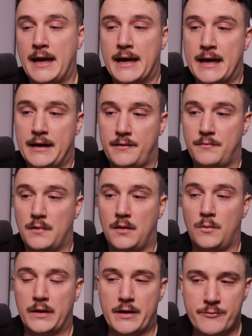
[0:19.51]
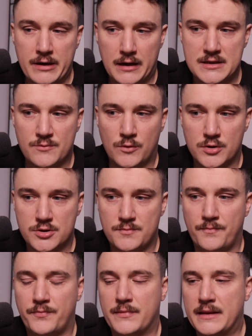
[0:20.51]
And what I realized was
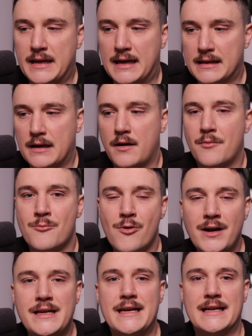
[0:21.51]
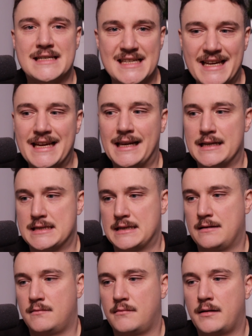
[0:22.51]
that writing skills
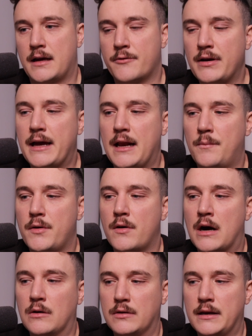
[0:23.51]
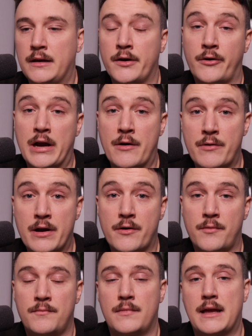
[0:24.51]
can really help you out in your
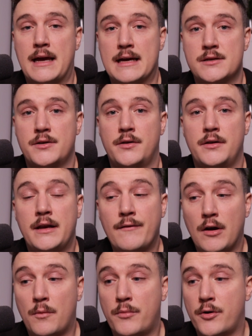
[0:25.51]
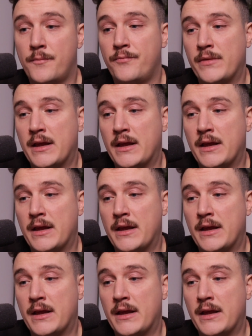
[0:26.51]
career as a developer,